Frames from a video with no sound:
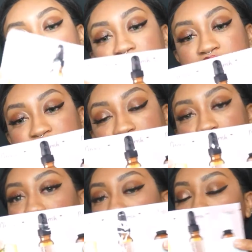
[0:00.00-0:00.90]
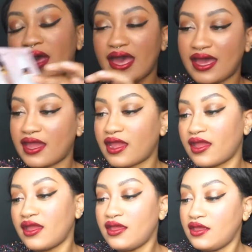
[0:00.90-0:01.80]
this 3-pack
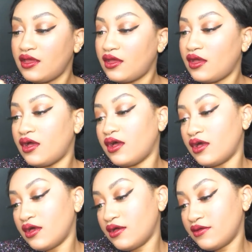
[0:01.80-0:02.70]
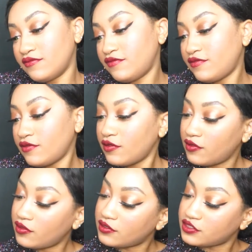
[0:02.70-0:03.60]
of
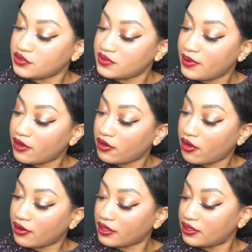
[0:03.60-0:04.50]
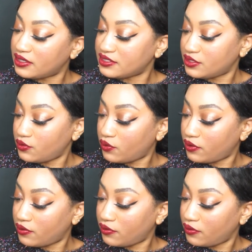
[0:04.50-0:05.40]
the Josie Maran Argan Cleansing
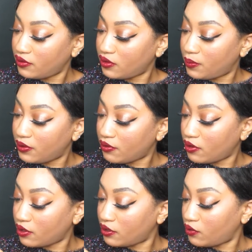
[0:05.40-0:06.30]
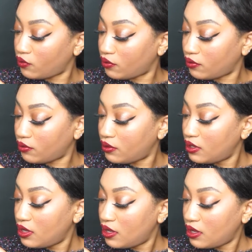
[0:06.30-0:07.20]
Oil, the Pure Argan Oil,
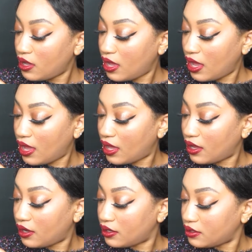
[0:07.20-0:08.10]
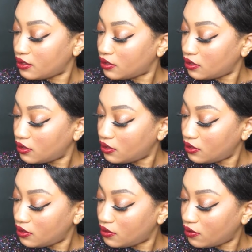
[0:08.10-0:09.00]
and
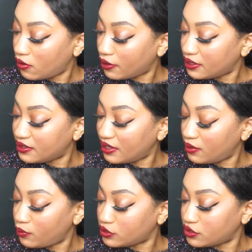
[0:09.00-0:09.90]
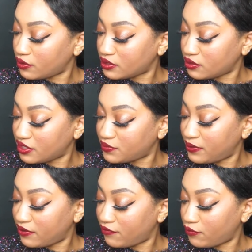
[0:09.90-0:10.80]
the Argan Daily Moisturizer
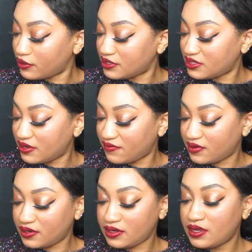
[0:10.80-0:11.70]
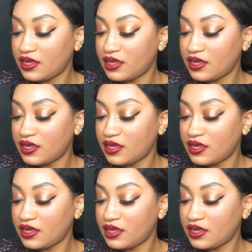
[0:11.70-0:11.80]
SPF 47.